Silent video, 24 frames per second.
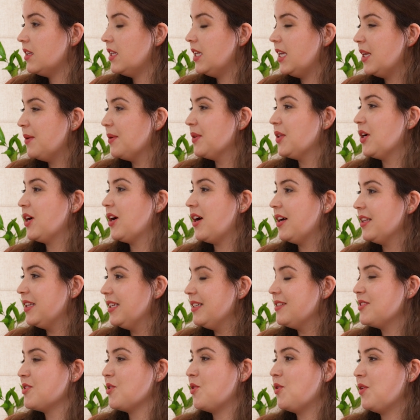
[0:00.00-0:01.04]
leading with our
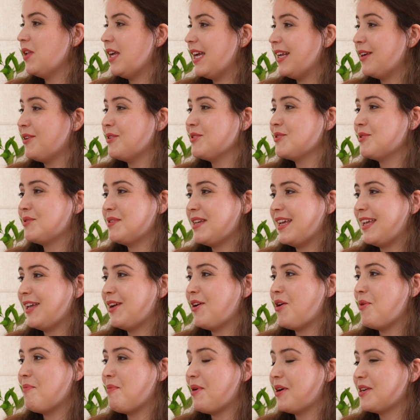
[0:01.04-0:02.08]
godly soul, and also
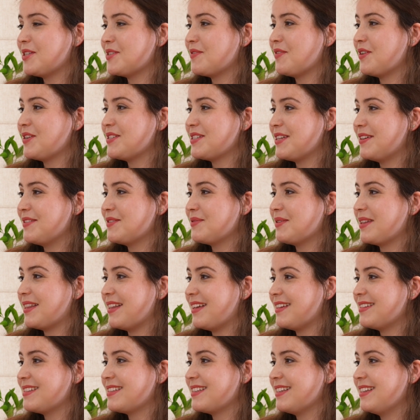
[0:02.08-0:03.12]
taking all parts of ourselves with
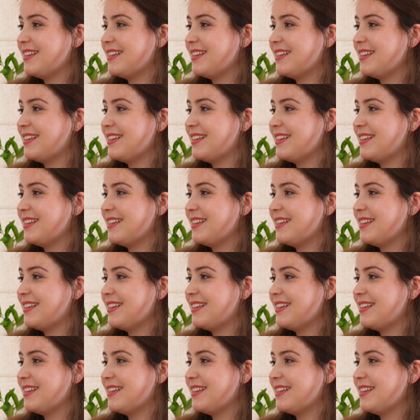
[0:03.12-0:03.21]
us.